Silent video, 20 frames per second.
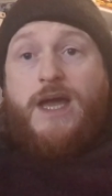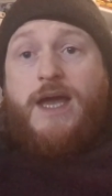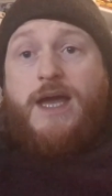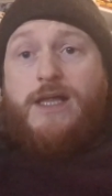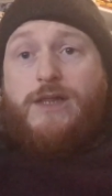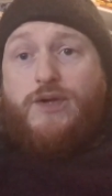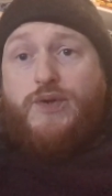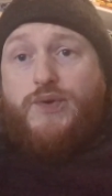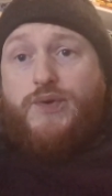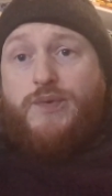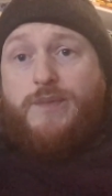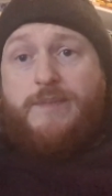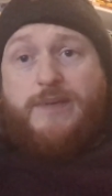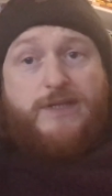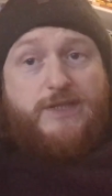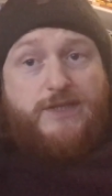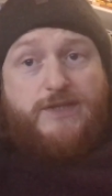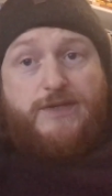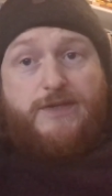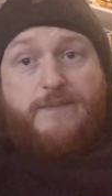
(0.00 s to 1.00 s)
Hello,
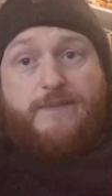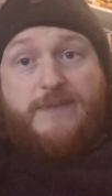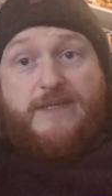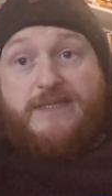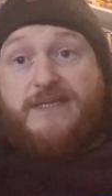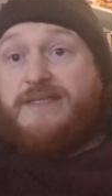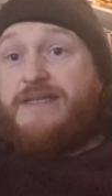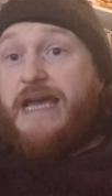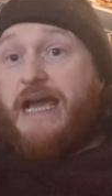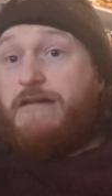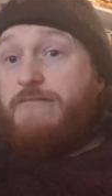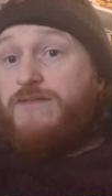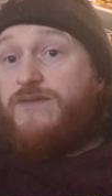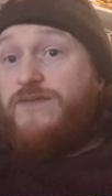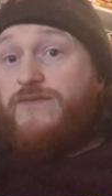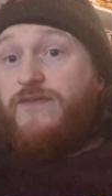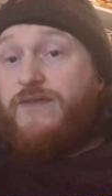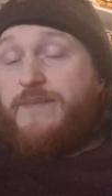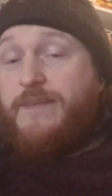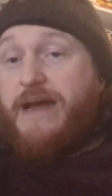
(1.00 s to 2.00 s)
BookTube. This is
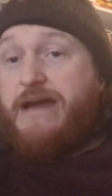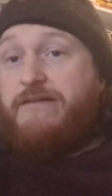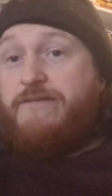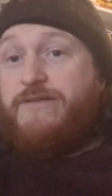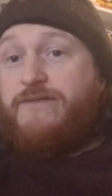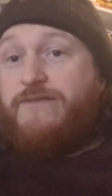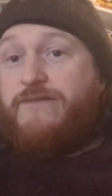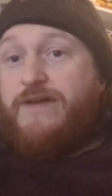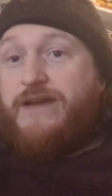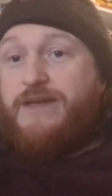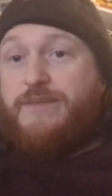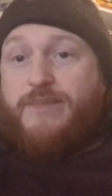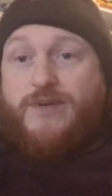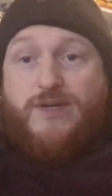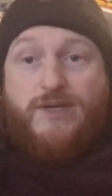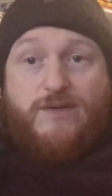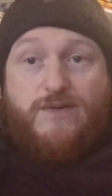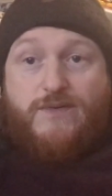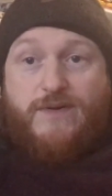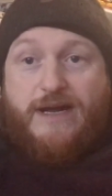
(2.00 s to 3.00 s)
Aaron from Aaron Read a
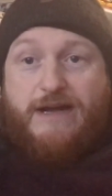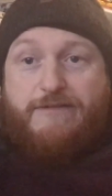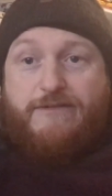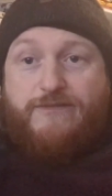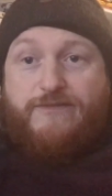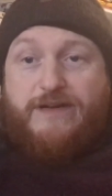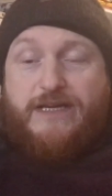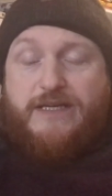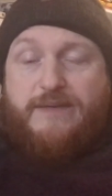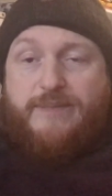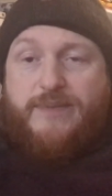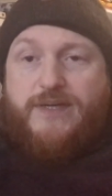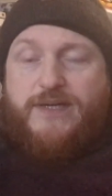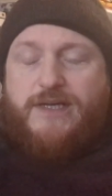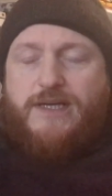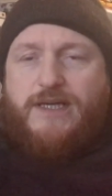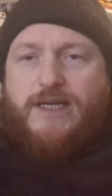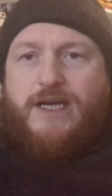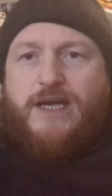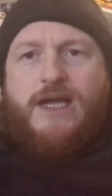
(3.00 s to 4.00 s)
Book or Aaron Read a
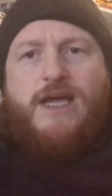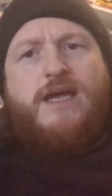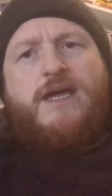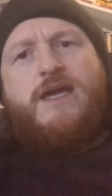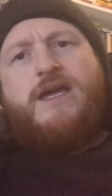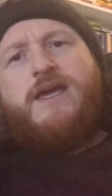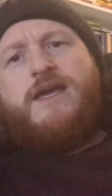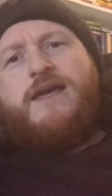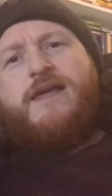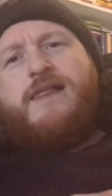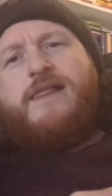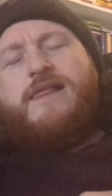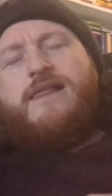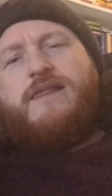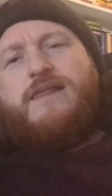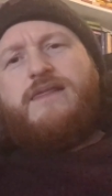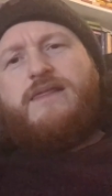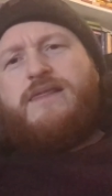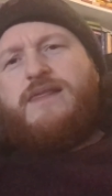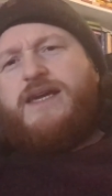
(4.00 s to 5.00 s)
Book.
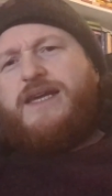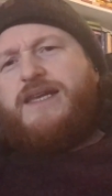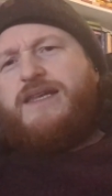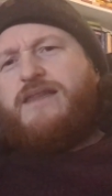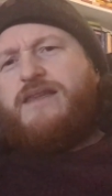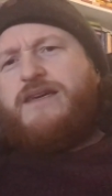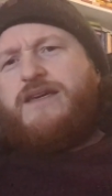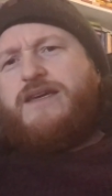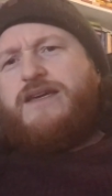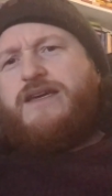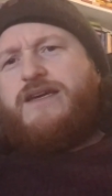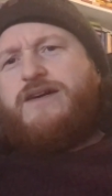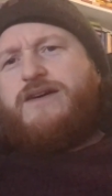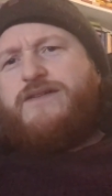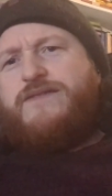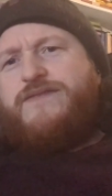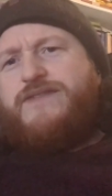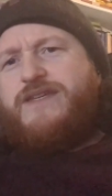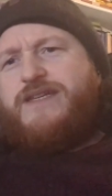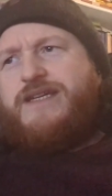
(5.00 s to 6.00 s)
Lately,
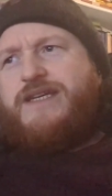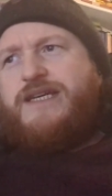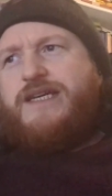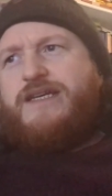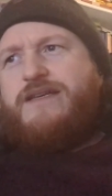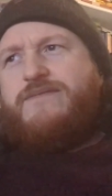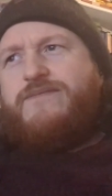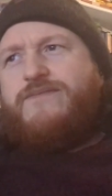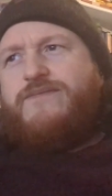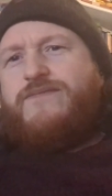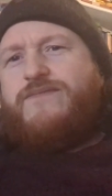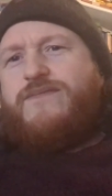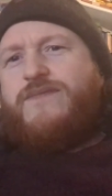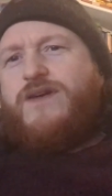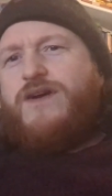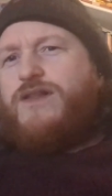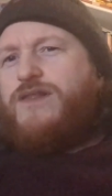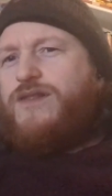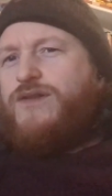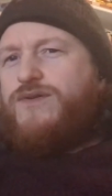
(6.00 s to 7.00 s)
I've seen
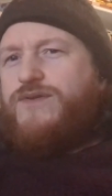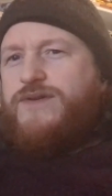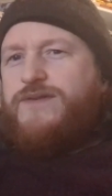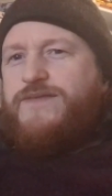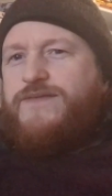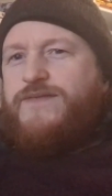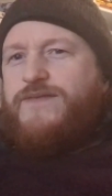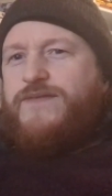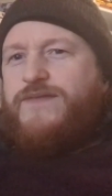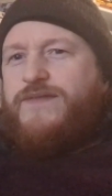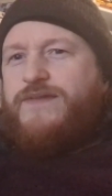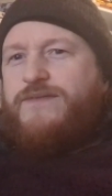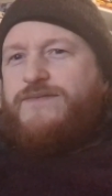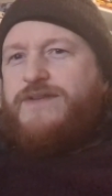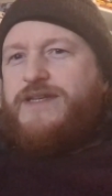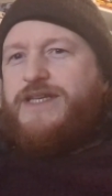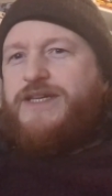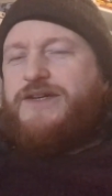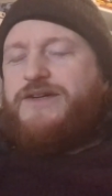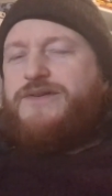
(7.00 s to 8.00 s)
a lot of
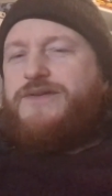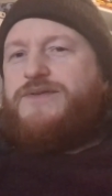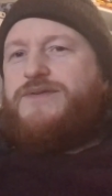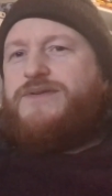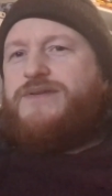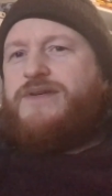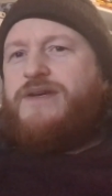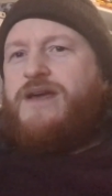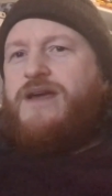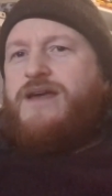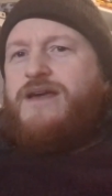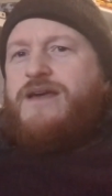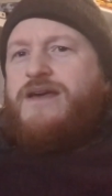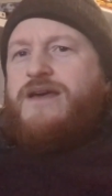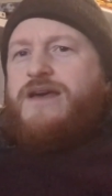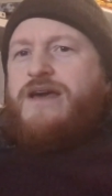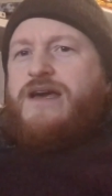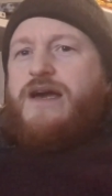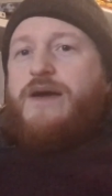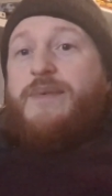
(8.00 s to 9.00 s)
videos
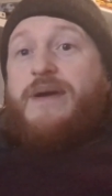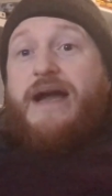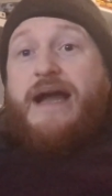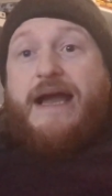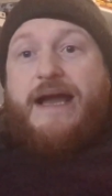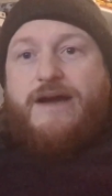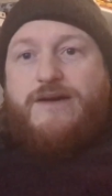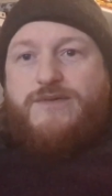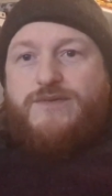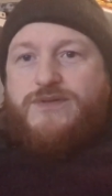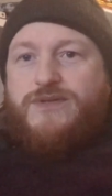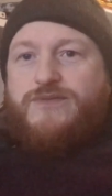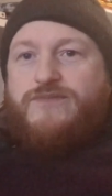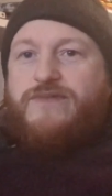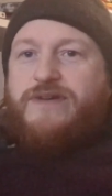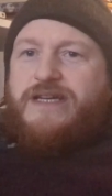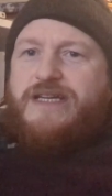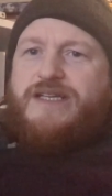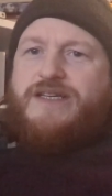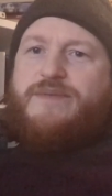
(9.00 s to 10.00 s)
about how to
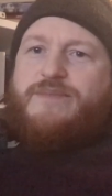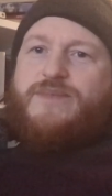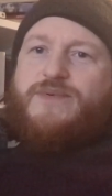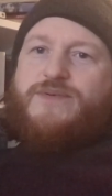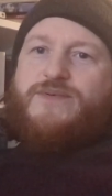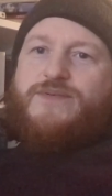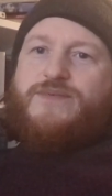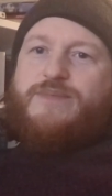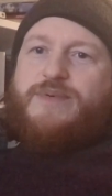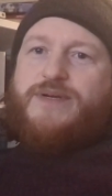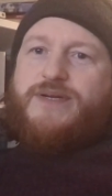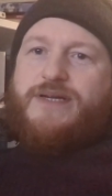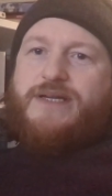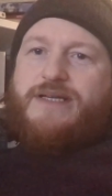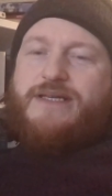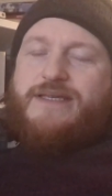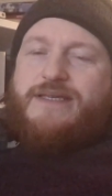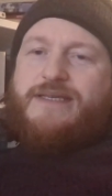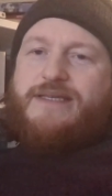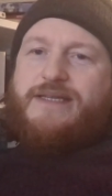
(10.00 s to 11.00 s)
read more
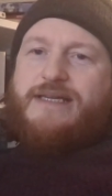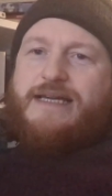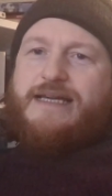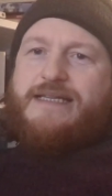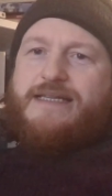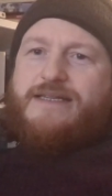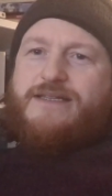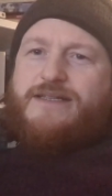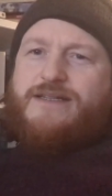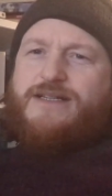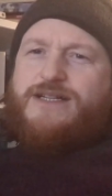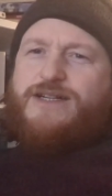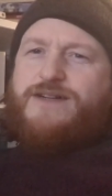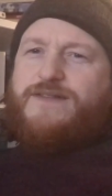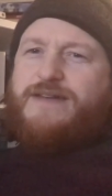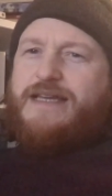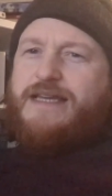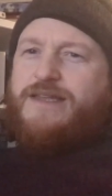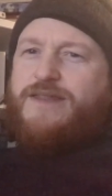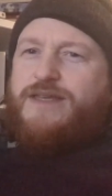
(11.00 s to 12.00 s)
books, and I
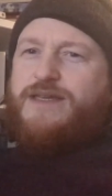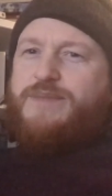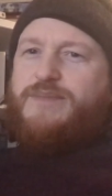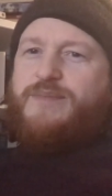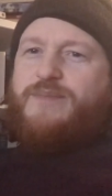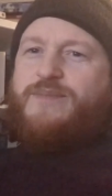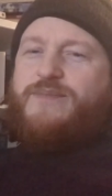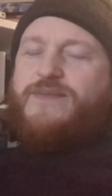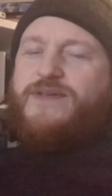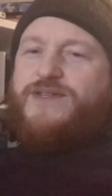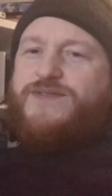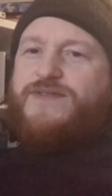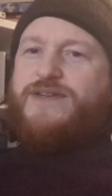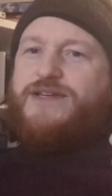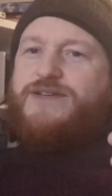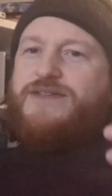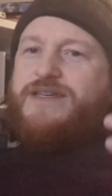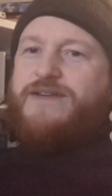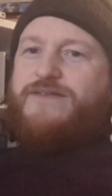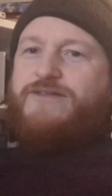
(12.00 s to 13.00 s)
think these, these
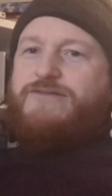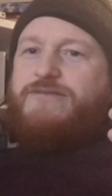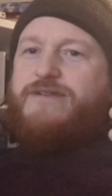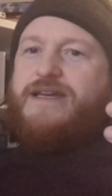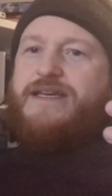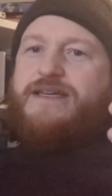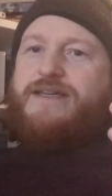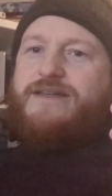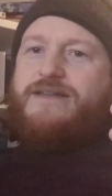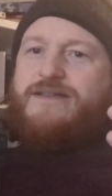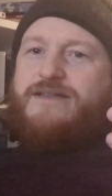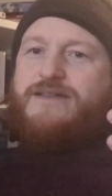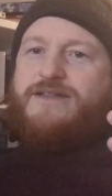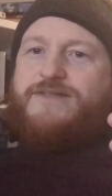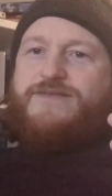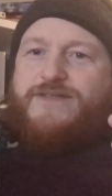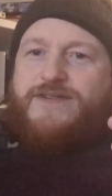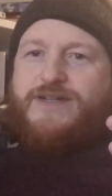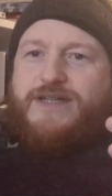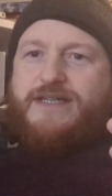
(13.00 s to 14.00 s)
videos give great
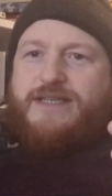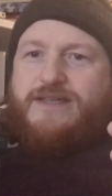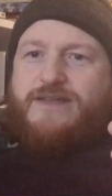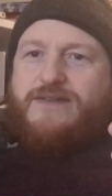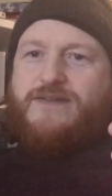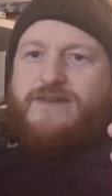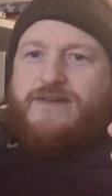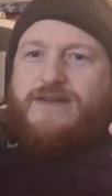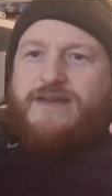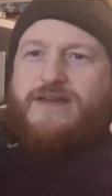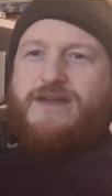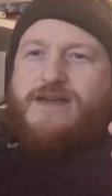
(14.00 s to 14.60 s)
advice.